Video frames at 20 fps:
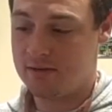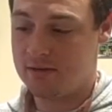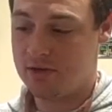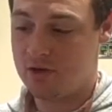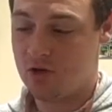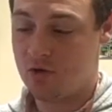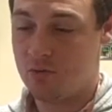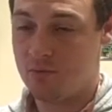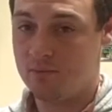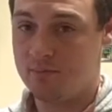
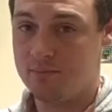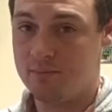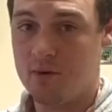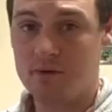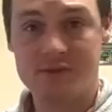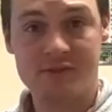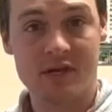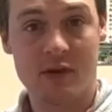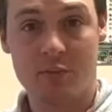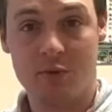you know,
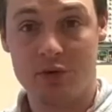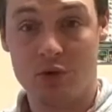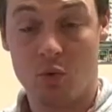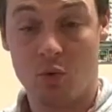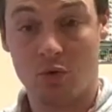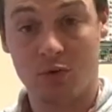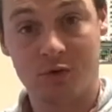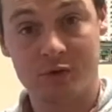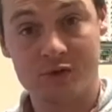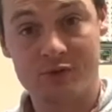most time when you
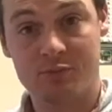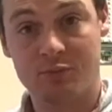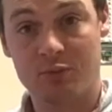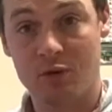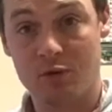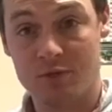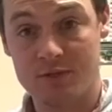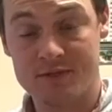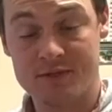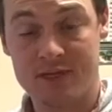order a
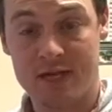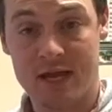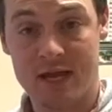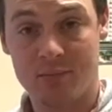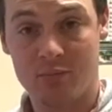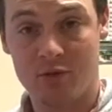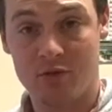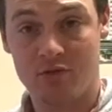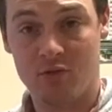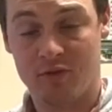Spro or
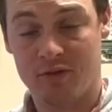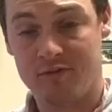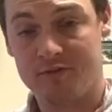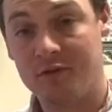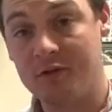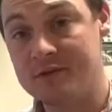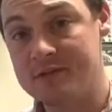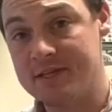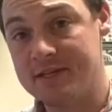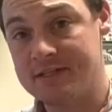Snag Proof, one of the
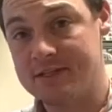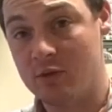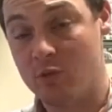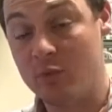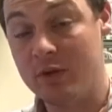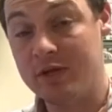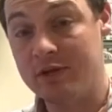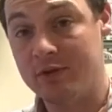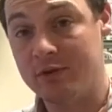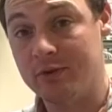first things that
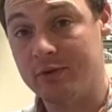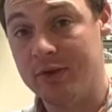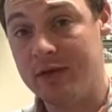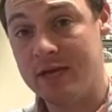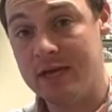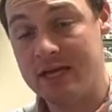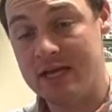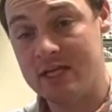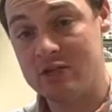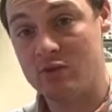we do
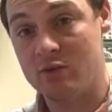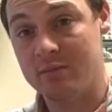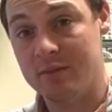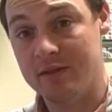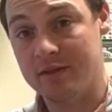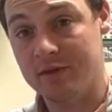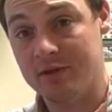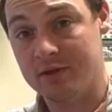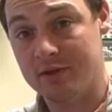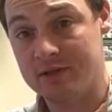is we
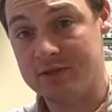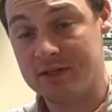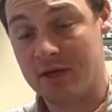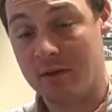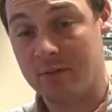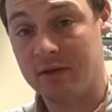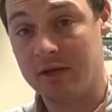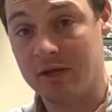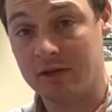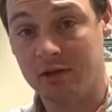bend the hooks
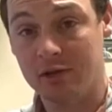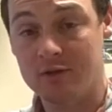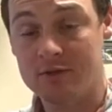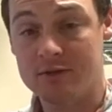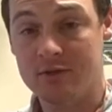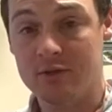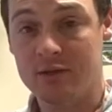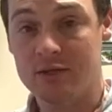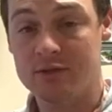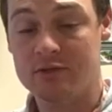up
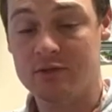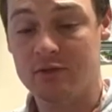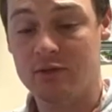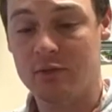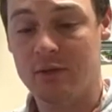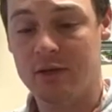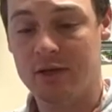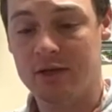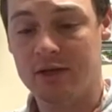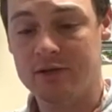
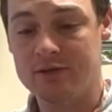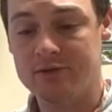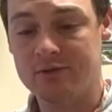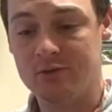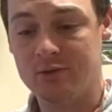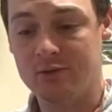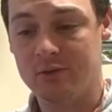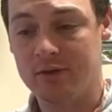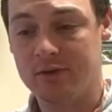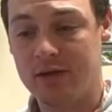
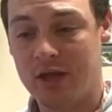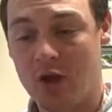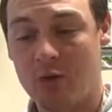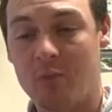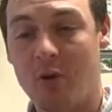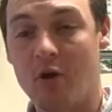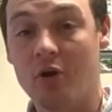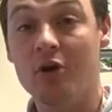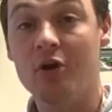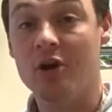to
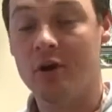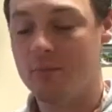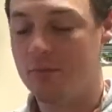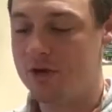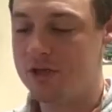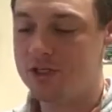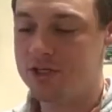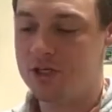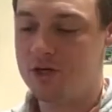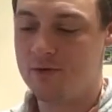help our hookup
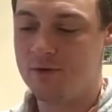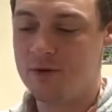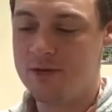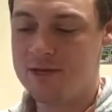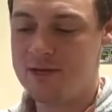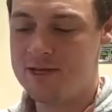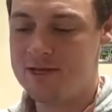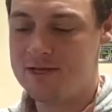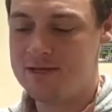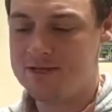ratio.
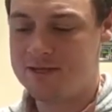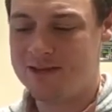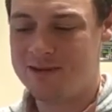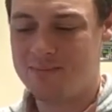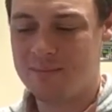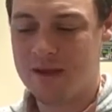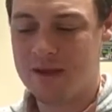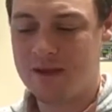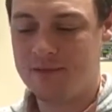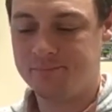So
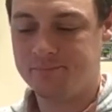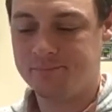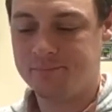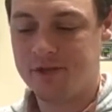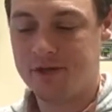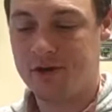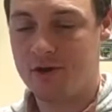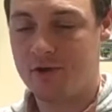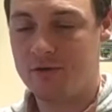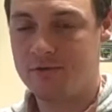that may,
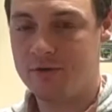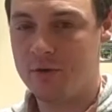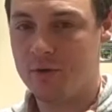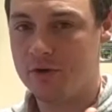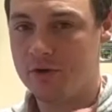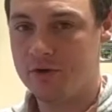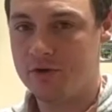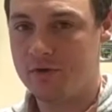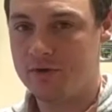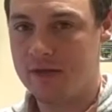you know, if you
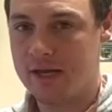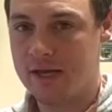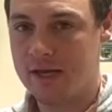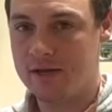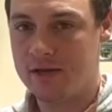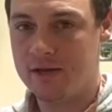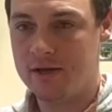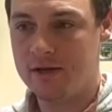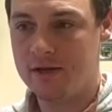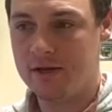were to do
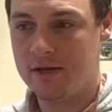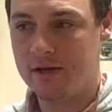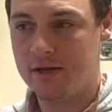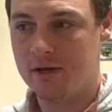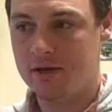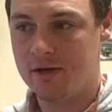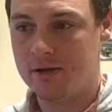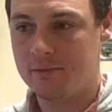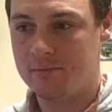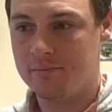that,
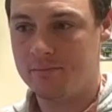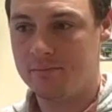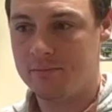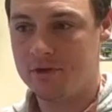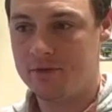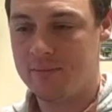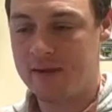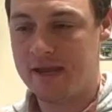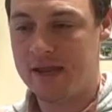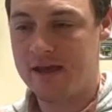
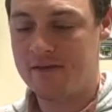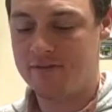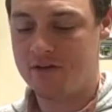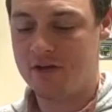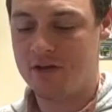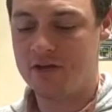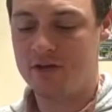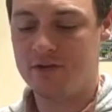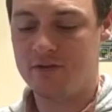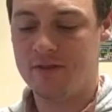you may have to
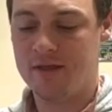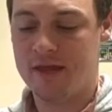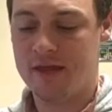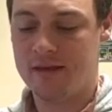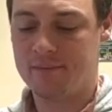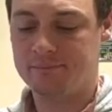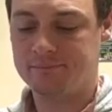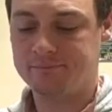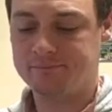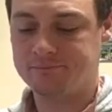undo
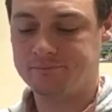that.